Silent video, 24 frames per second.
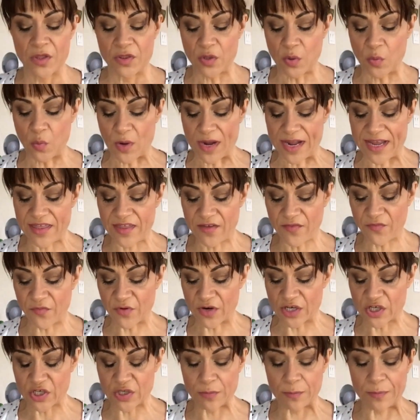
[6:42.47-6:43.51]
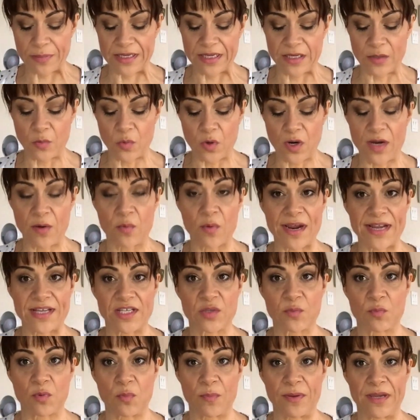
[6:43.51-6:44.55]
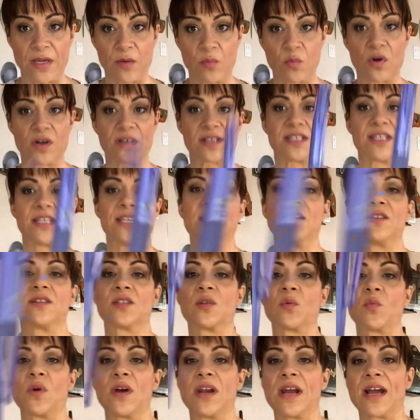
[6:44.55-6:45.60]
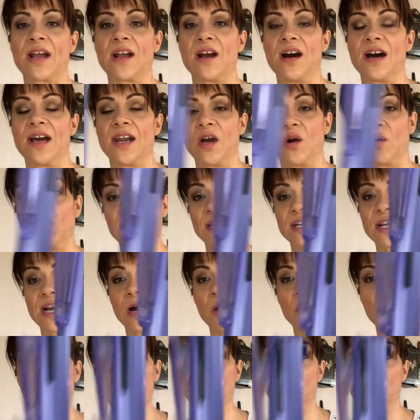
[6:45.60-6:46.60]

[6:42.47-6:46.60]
The way the Frixion pen, erasable pen works, and here's the one I got. I only got